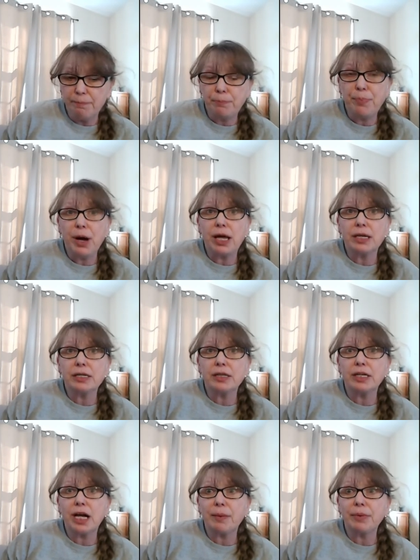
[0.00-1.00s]
but
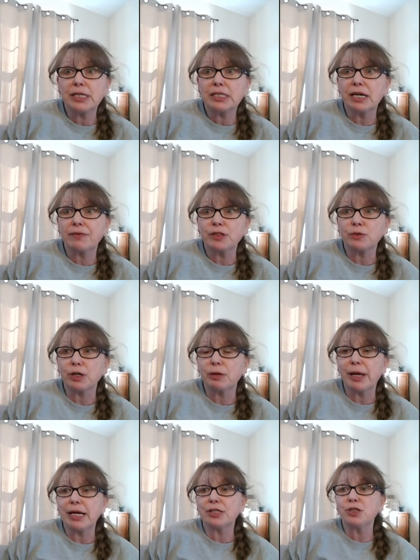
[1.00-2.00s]
the company itself was really
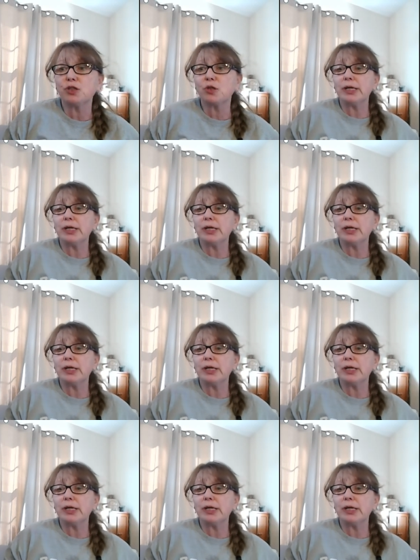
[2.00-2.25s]
bad too. So I